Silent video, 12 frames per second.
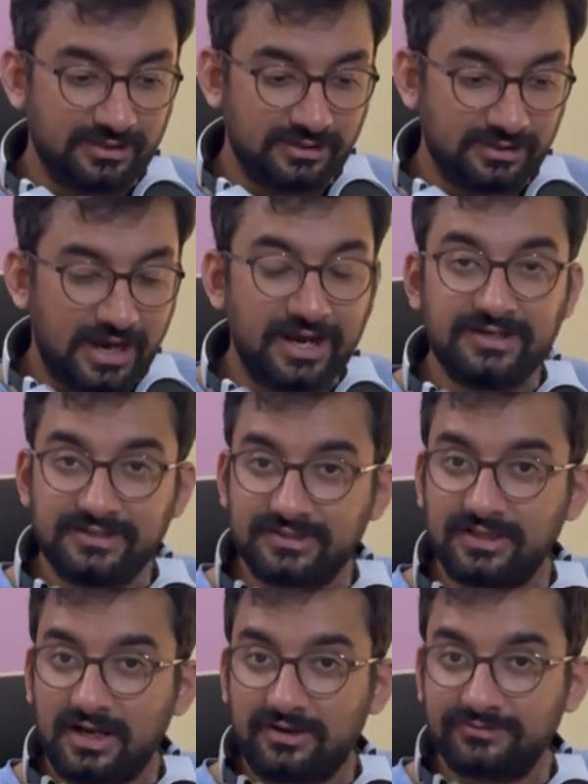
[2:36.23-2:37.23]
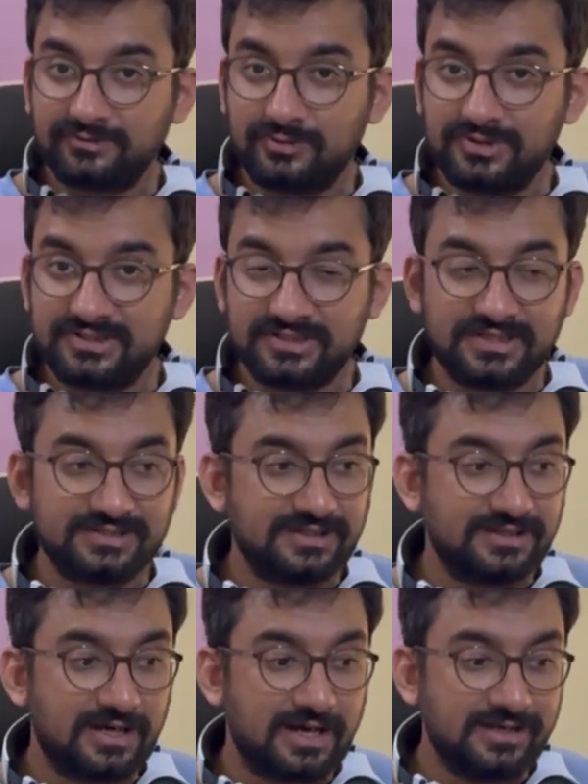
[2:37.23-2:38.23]
i did afterwards is
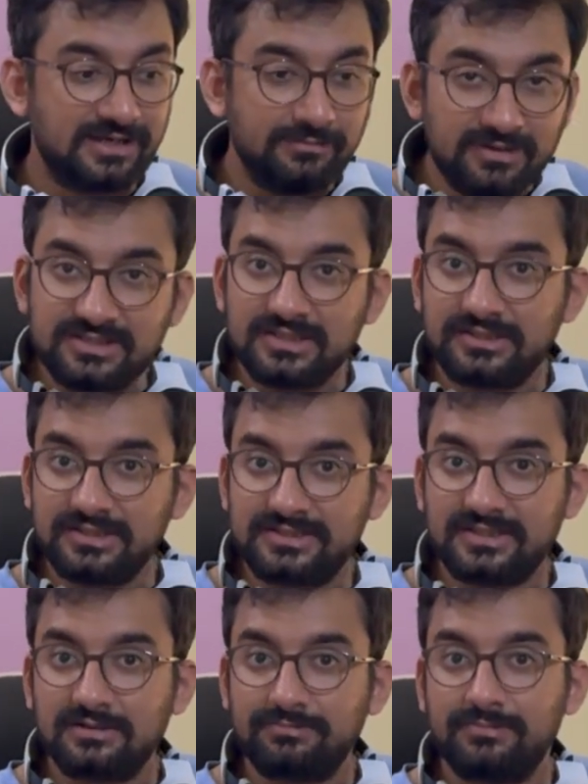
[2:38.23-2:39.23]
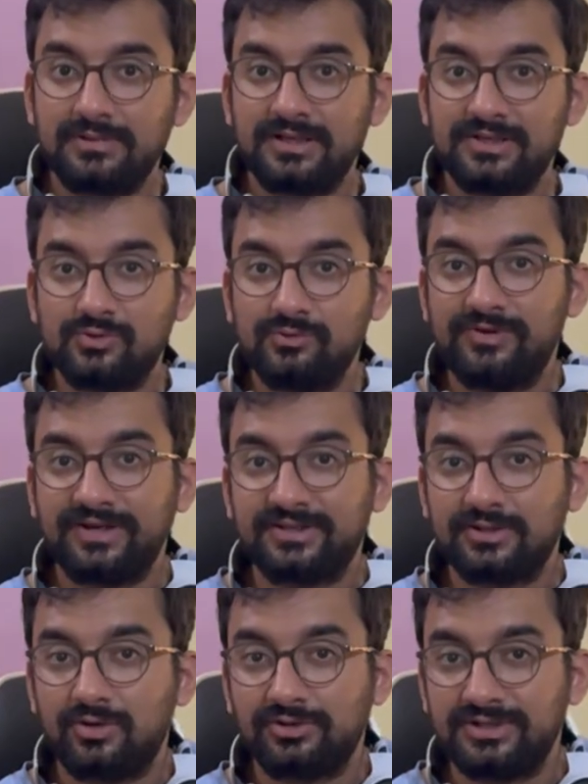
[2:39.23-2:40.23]
that i immediately set up a two-factor
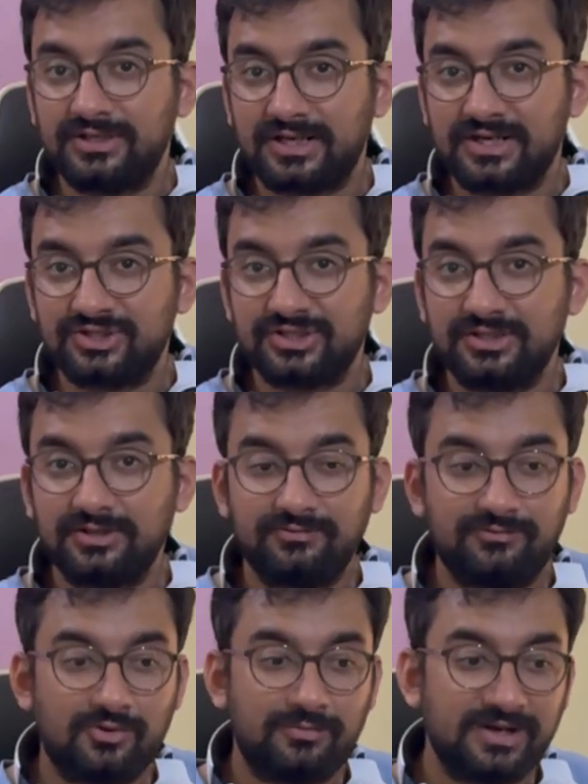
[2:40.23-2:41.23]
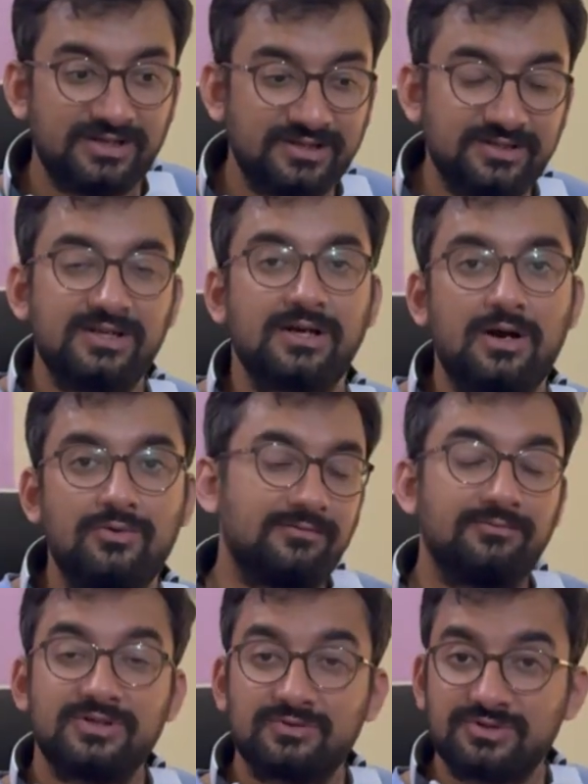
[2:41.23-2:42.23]
authentication for my linkedin account
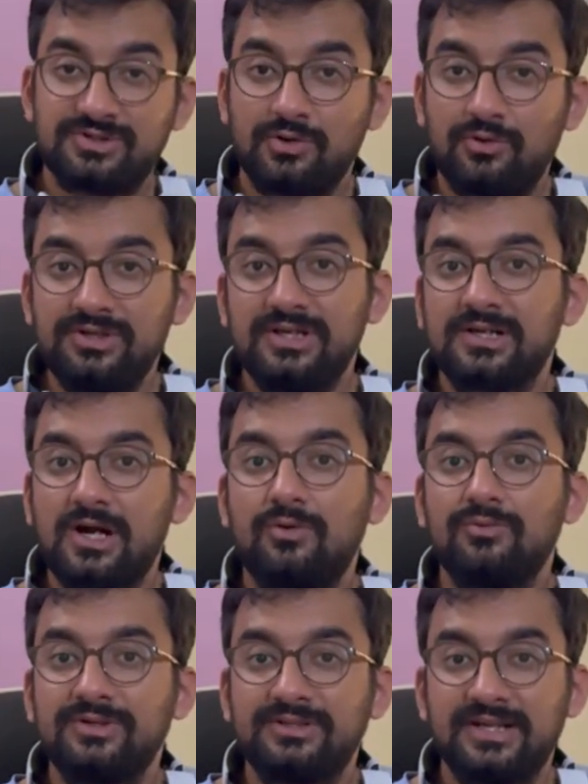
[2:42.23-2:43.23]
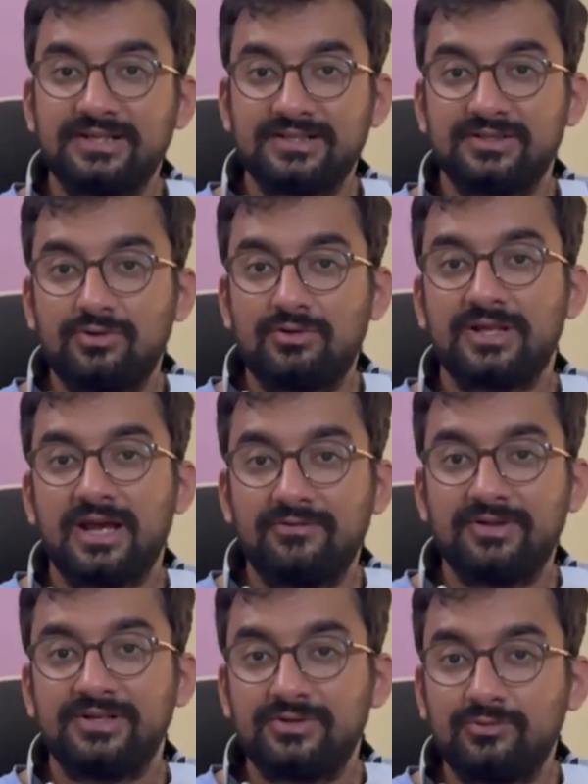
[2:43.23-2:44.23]
which was the only account that did not have
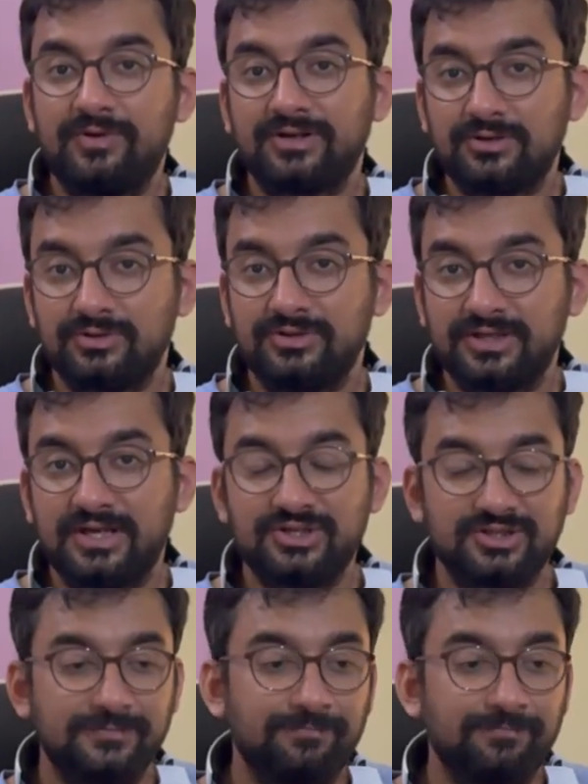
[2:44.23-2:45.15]
any two-factor authentication